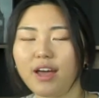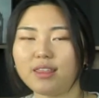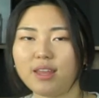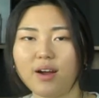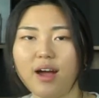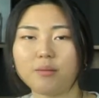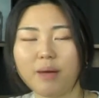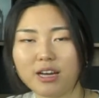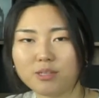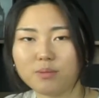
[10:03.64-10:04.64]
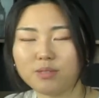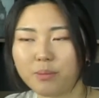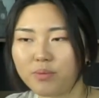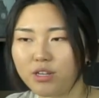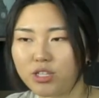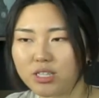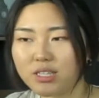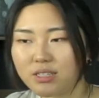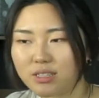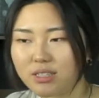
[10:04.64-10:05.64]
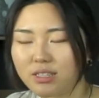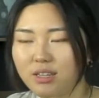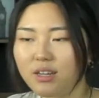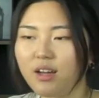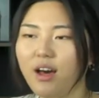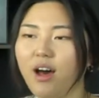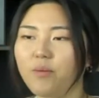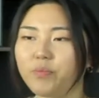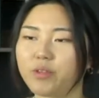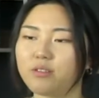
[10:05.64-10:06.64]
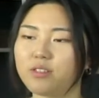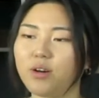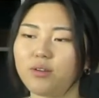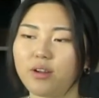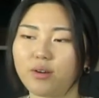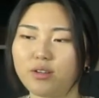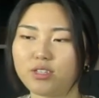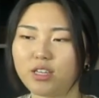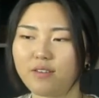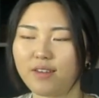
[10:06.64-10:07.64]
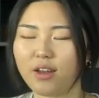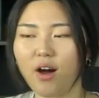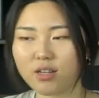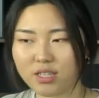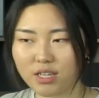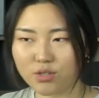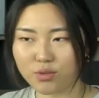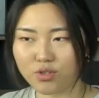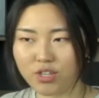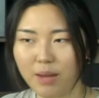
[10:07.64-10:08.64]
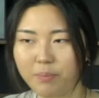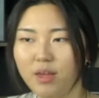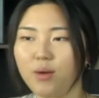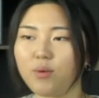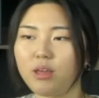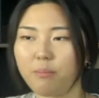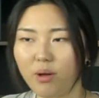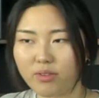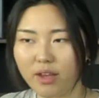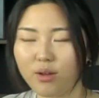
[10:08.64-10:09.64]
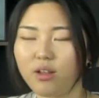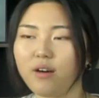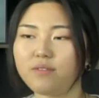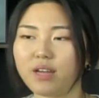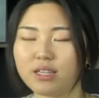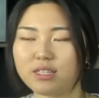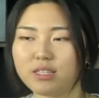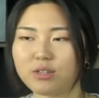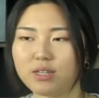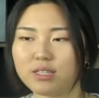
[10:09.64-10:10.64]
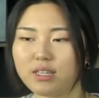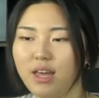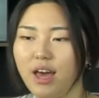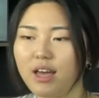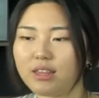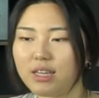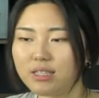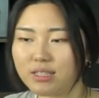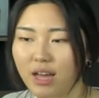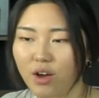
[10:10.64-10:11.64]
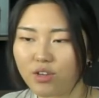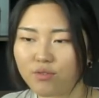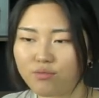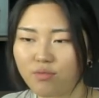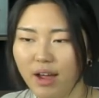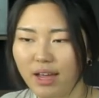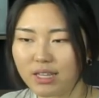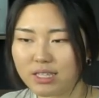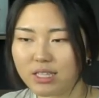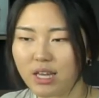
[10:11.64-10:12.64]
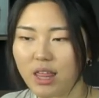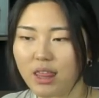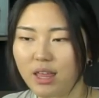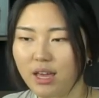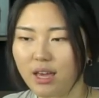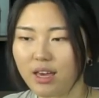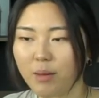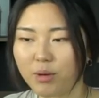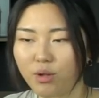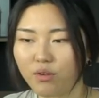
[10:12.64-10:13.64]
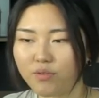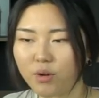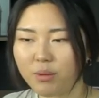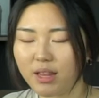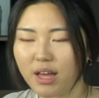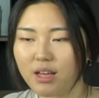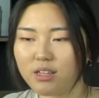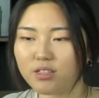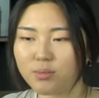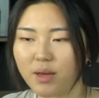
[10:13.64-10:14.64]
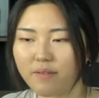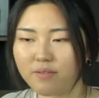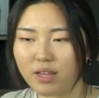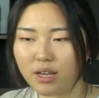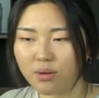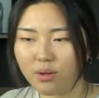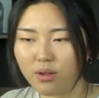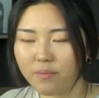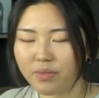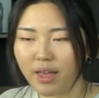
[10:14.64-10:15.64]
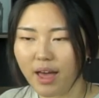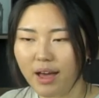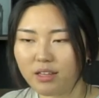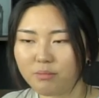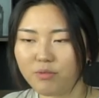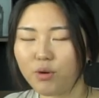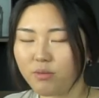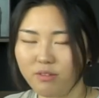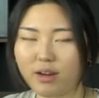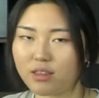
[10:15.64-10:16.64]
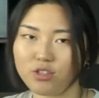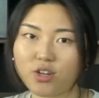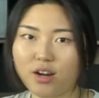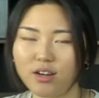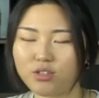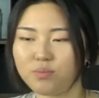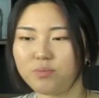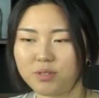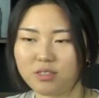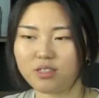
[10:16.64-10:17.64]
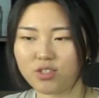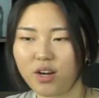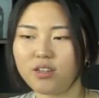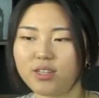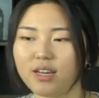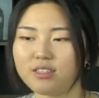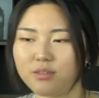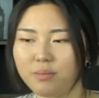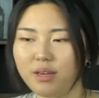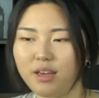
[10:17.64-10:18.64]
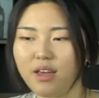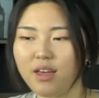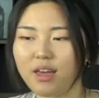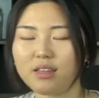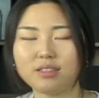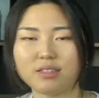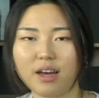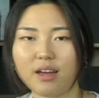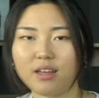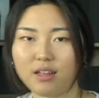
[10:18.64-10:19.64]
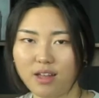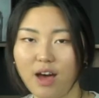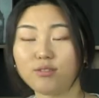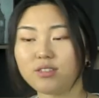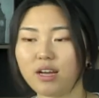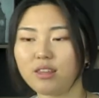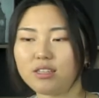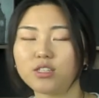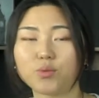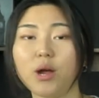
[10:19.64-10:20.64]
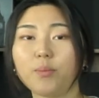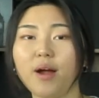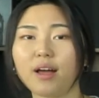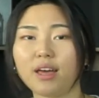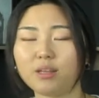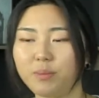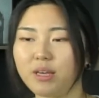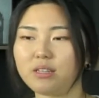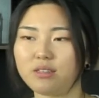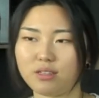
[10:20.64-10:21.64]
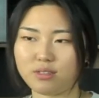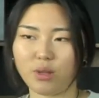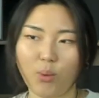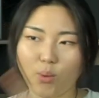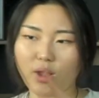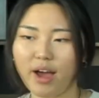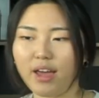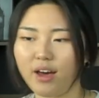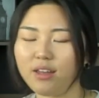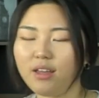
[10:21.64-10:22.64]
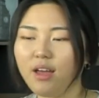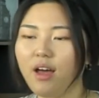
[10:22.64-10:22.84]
and they're at maximum separation distance. So they're going to give an octahedral shape with a bond angle of 90 degrees. And this is how you write the chemical formula. So we have nickel, and before we write the charge, because the charge has to be outside this square bracket because this is the whole ion,